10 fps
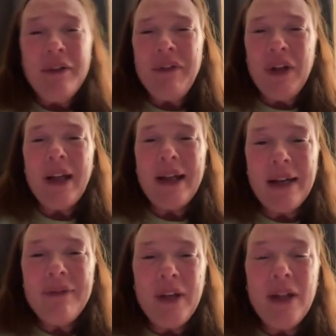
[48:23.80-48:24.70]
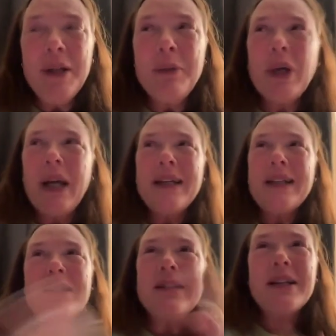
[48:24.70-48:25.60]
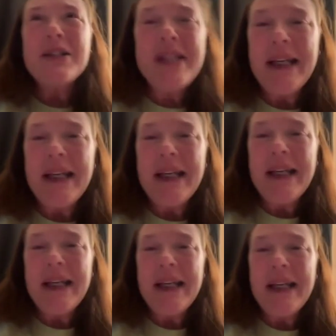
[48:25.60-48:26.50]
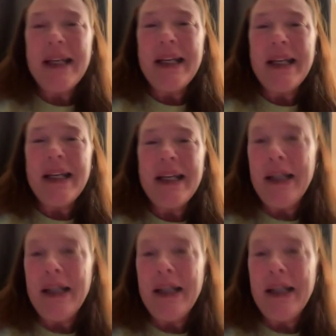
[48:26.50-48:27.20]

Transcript: feel like I feel him when I just get goosebumps.